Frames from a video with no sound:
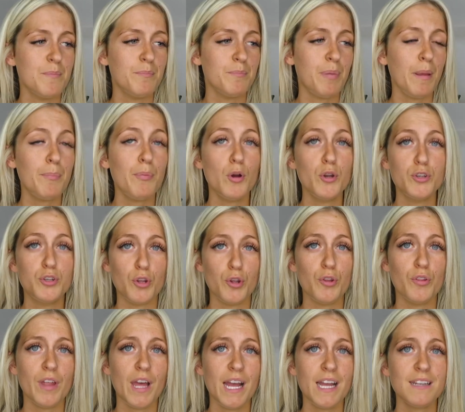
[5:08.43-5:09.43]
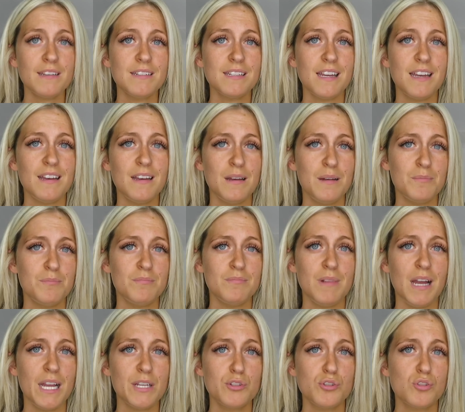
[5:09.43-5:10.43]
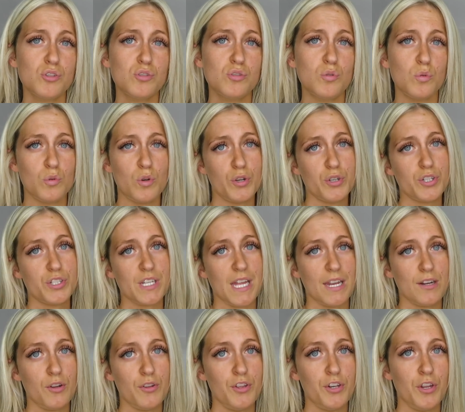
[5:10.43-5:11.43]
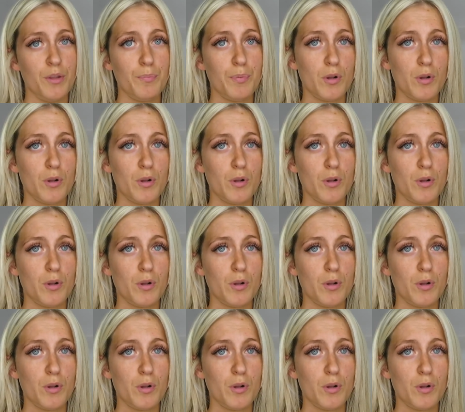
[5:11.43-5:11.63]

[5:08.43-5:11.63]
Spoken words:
People who do that, I just don't understand how they do it,